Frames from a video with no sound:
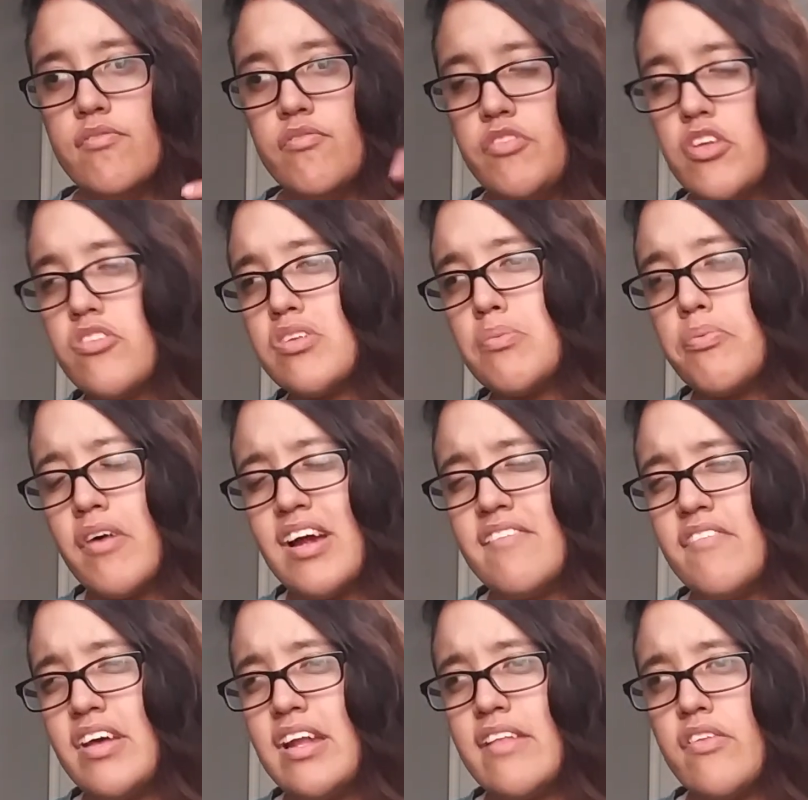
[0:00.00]

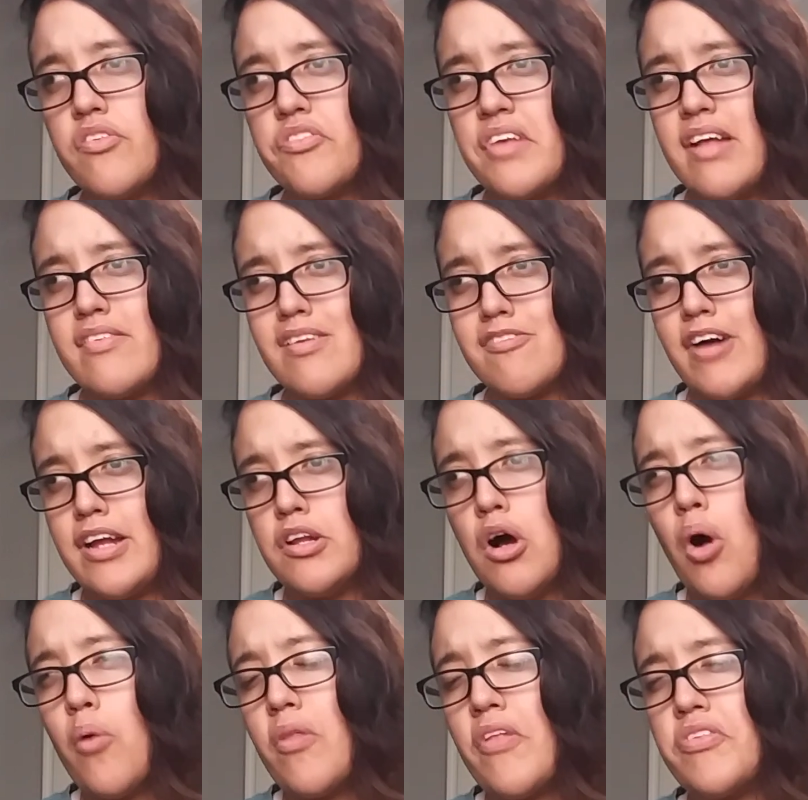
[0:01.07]
disappointment in the sense of I
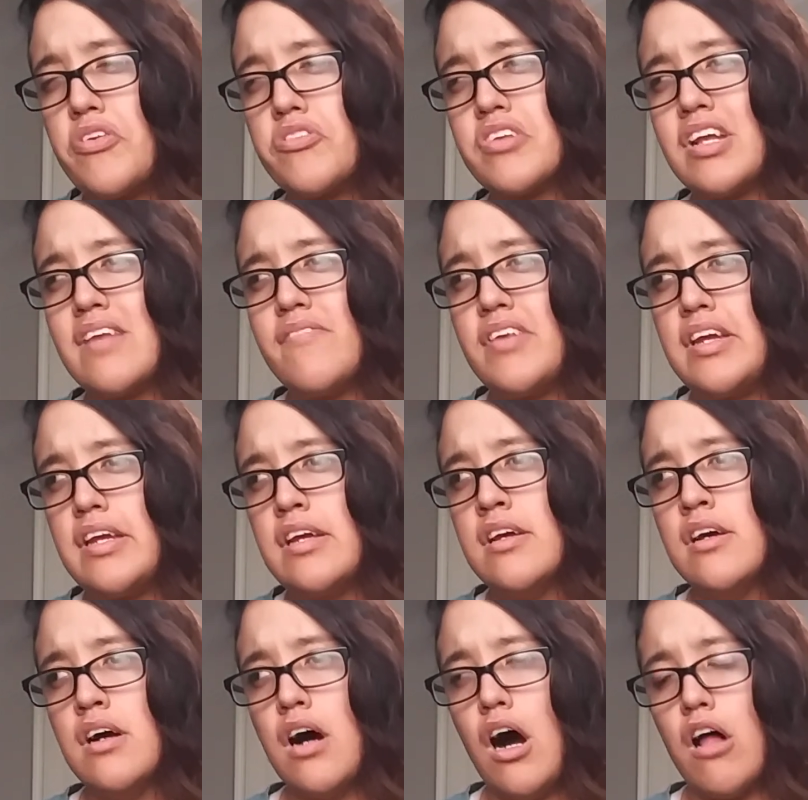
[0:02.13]
know that there's going to be
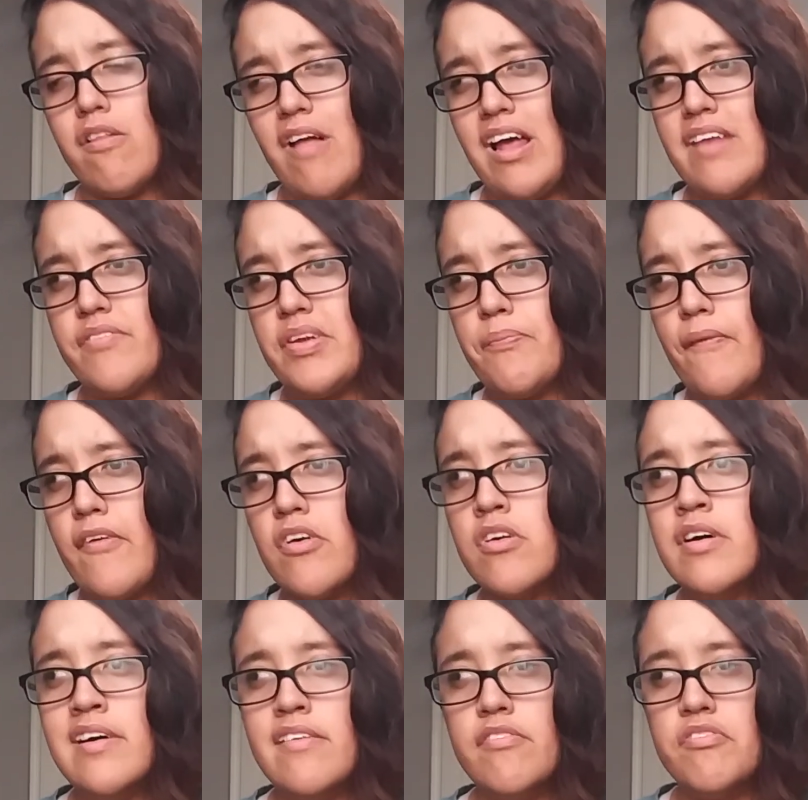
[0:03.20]
a lot of
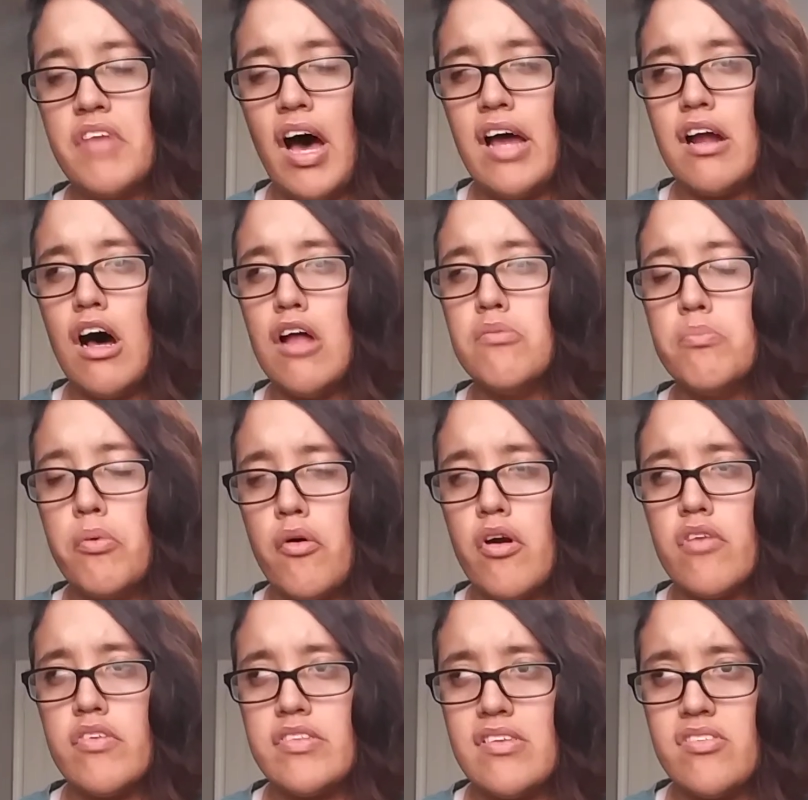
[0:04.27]
people not on
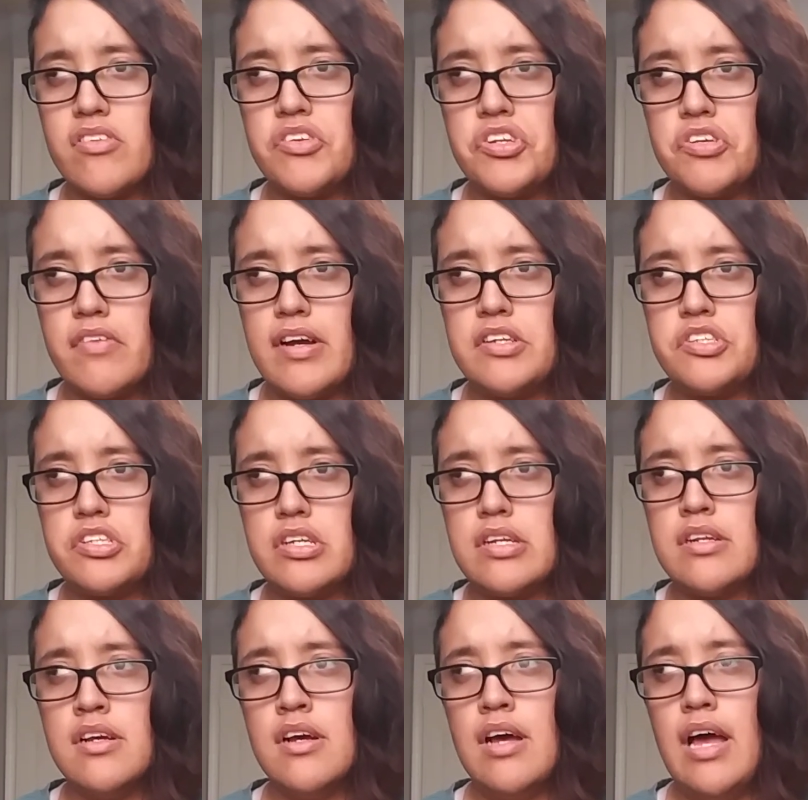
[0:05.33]
board with the
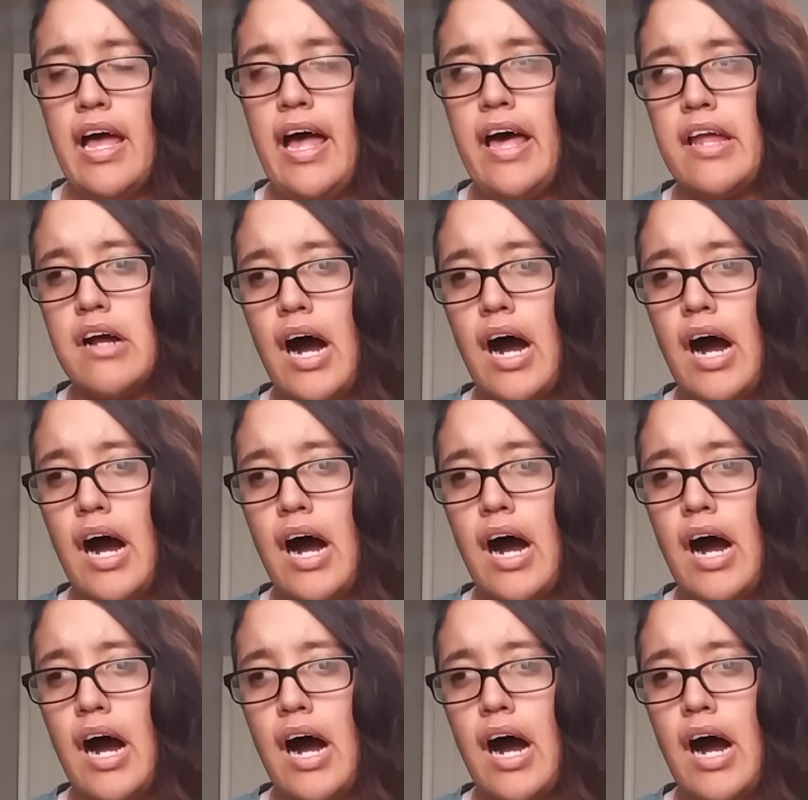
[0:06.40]
situation. And